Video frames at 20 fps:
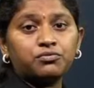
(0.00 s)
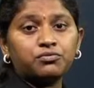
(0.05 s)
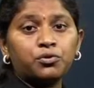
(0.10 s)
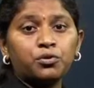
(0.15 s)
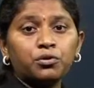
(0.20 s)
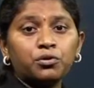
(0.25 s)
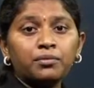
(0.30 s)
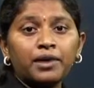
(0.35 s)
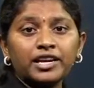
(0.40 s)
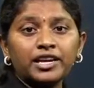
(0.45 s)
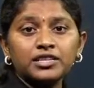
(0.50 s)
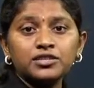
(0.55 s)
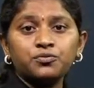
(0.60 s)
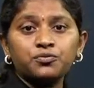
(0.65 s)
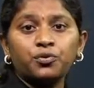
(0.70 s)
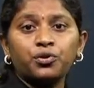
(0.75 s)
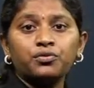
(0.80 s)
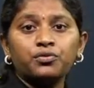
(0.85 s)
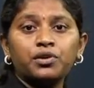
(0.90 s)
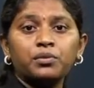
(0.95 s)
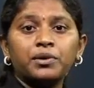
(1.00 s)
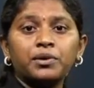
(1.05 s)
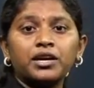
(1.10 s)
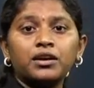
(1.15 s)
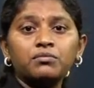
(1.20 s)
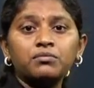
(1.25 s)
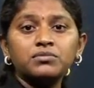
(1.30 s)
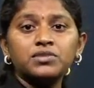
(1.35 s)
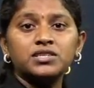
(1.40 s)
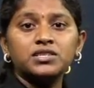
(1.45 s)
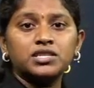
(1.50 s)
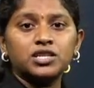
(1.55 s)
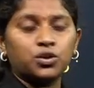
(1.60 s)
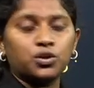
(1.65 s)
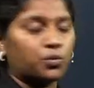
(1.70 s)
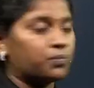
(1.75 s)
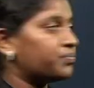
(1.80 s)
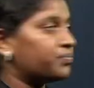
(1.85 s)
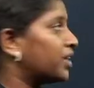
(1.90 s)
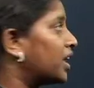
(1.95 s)
4 minus 4 will become
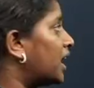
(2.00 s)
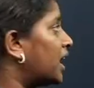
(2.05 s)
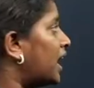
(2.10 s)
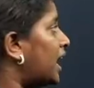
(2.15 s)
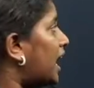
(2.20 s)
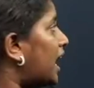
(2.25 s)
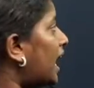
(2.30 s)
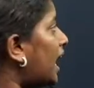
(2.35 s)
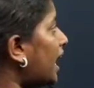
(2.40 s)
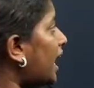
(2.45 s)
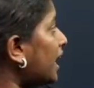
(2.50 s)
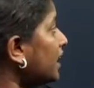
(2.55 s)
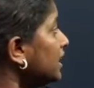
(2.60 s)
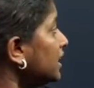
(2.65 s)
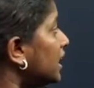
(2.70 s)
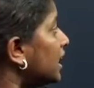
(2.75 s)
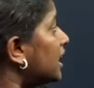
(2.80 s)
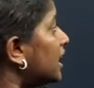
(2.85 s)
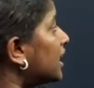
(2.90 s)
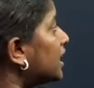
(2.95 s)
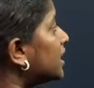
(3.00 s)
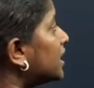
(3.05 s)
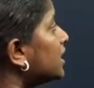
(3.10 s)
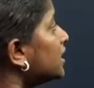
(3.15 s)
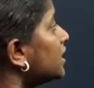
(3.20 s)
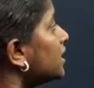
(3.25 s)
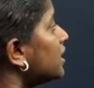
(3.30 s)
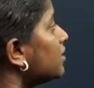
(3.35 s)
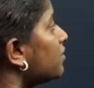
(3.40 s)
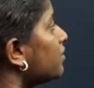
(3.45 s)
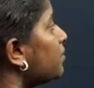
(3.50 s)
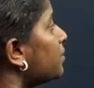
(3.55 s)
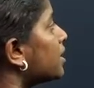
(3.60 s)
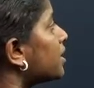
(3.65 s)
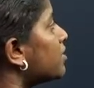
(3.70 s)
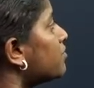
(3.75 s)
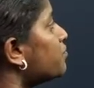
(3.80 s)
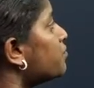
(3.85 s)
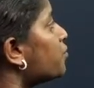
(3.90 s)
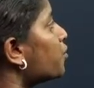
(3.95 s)
0. And here it will
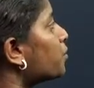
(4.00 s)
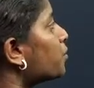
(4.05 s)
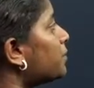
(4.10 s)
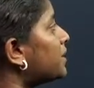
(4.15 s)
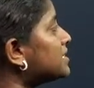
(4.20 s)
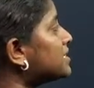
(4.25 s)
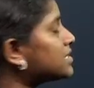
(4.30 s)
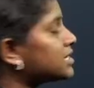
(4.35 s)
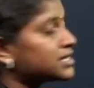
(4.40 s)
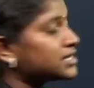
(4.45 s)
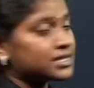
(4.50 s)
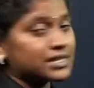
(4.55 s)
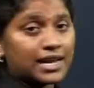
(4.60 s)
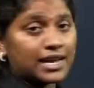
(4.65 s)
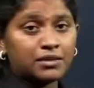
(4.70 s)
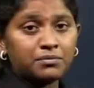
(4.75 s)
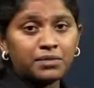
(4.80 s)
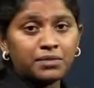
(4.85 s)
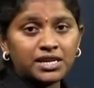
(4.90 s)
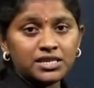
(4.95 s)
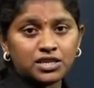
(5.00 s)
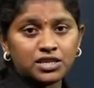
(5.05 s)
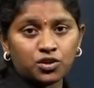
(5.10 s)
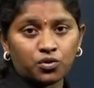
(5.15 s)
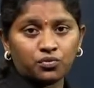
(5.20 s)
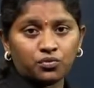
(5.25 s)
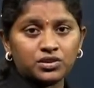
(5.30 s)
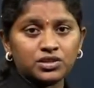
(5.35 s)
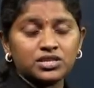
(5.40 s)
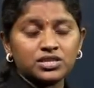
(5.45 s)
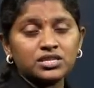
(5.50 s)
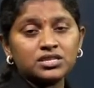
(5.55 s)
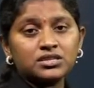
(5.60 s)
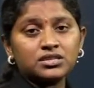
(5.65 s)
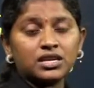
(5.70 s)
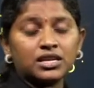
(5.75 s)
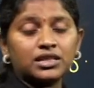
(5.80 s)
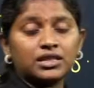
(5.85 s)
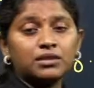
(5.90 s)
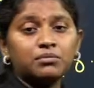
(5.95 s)
become 4 plus 6, 10 by 0, which is
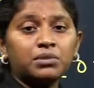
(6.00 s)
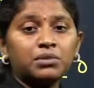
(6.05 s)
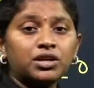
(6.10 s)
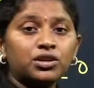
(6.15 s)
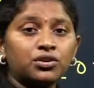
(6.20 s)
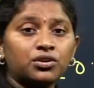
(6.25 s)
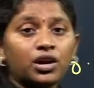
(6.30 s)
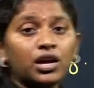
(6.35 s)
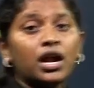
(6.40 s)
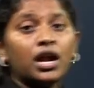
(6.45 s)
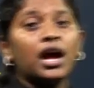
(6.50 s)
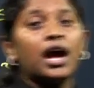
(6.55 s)
nothing but your